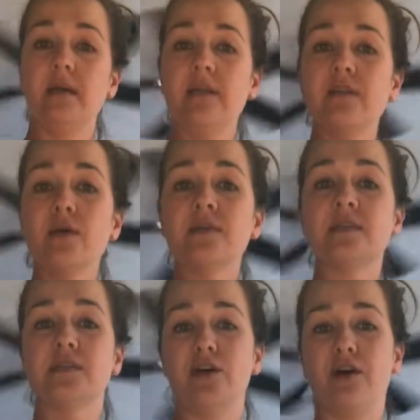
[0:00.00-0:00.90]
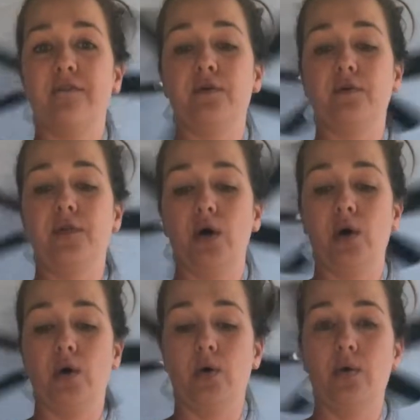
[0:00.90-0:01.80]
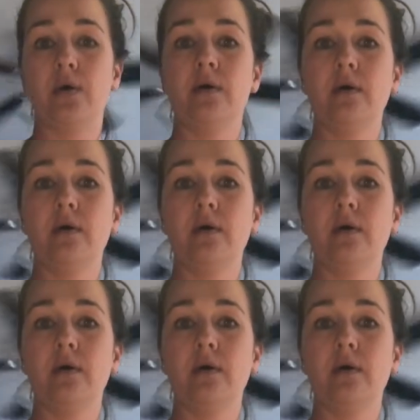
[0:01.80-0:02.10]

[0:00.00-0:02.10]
Even though this is dog food though,